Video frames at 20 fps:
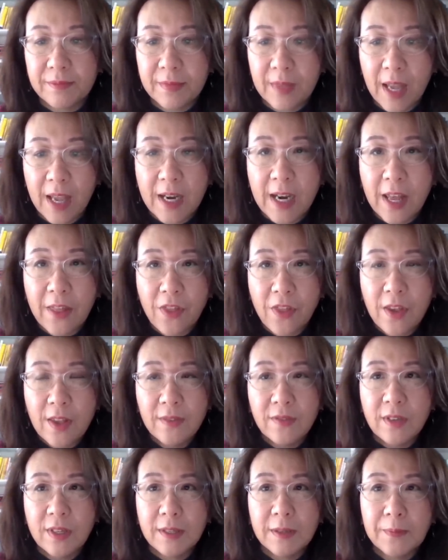And I think
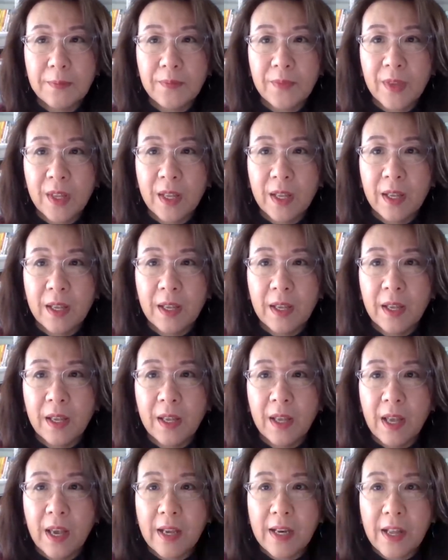the
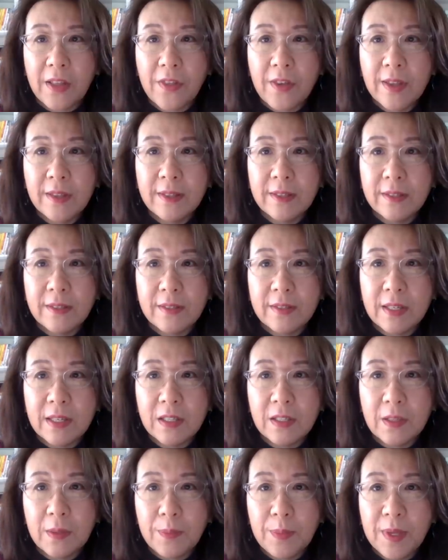and I think the C
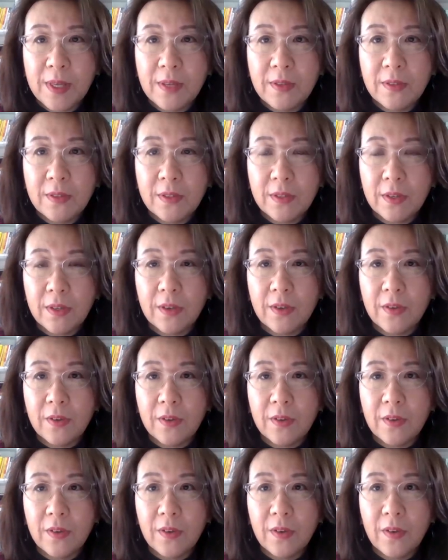C P's
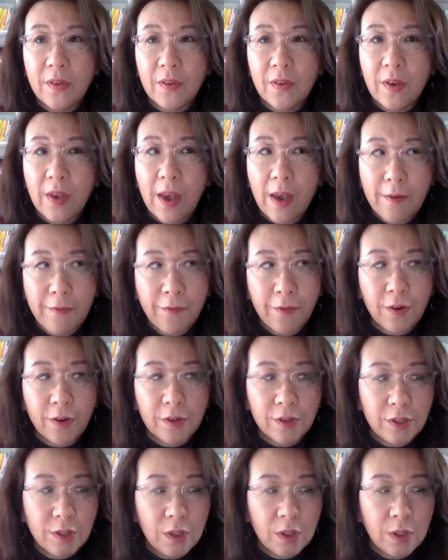
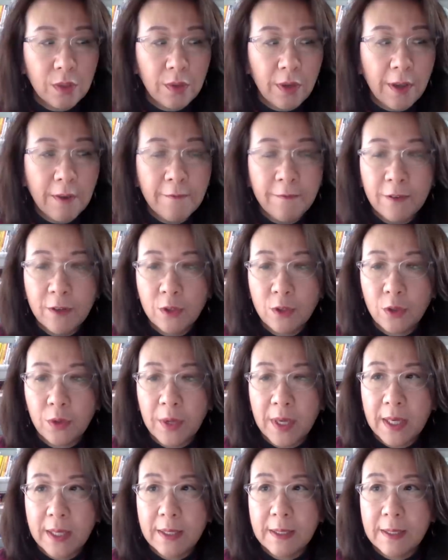effort to
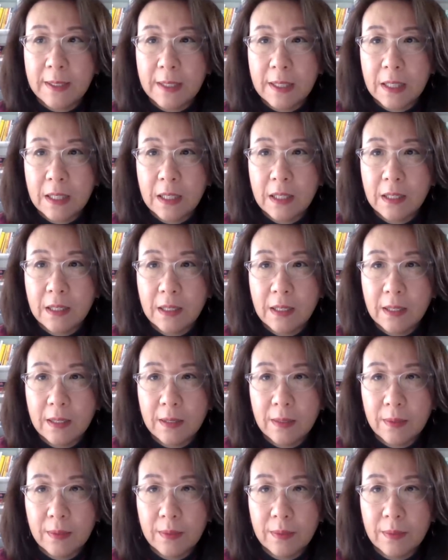infiltrate
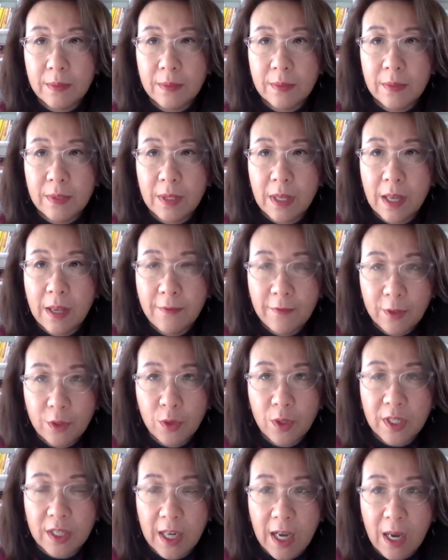
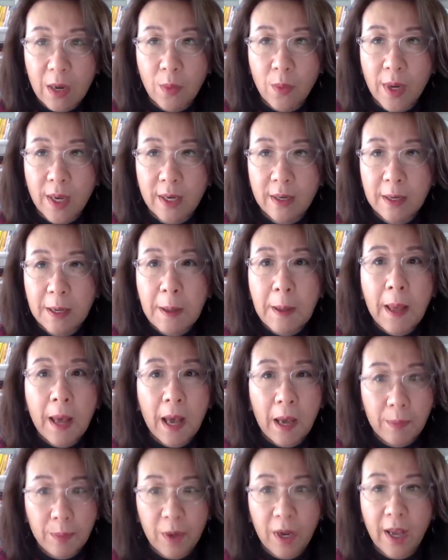infiltrate Taiwan
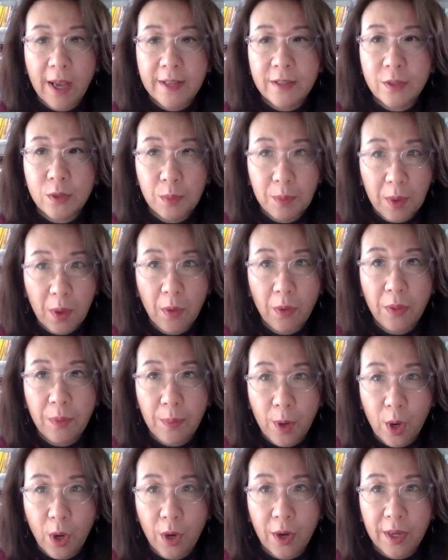applies to both
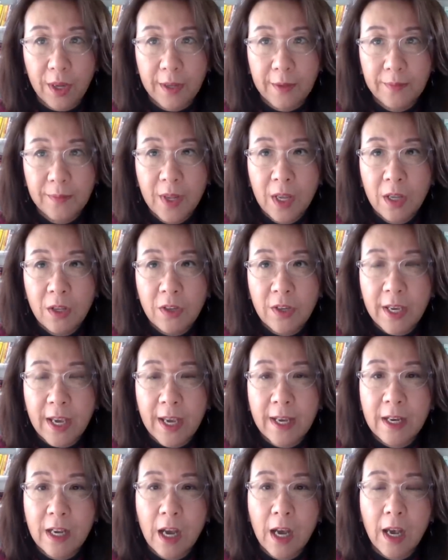parties. You
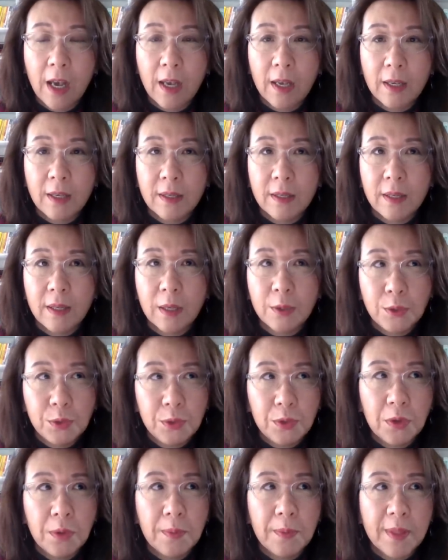cannot
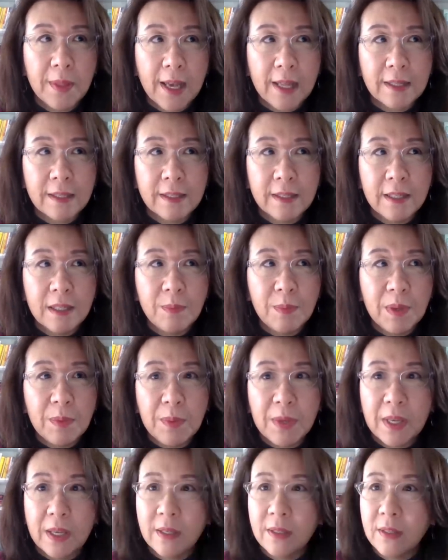assume that D P
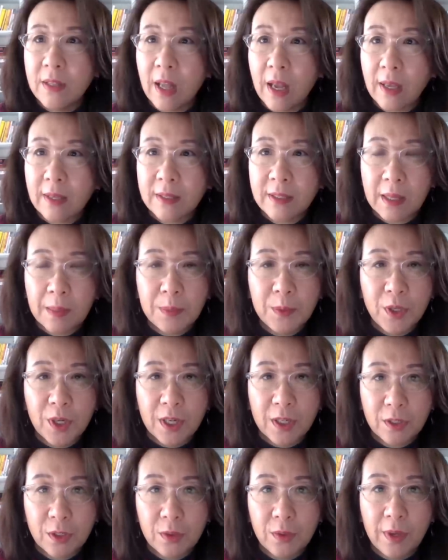P is not
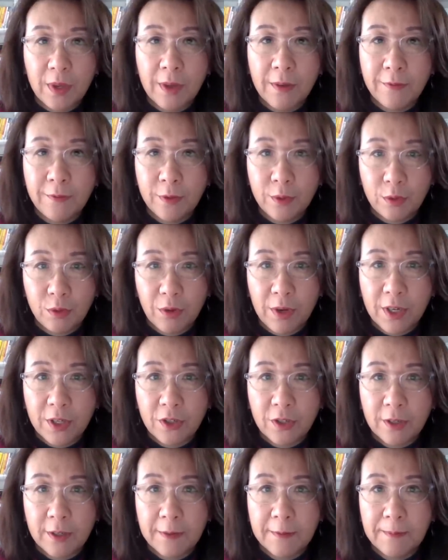subject to
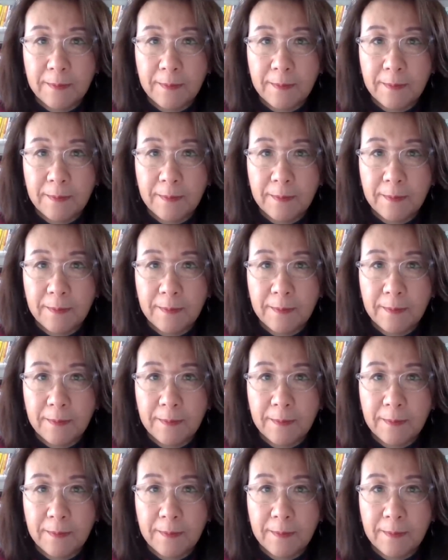infiltration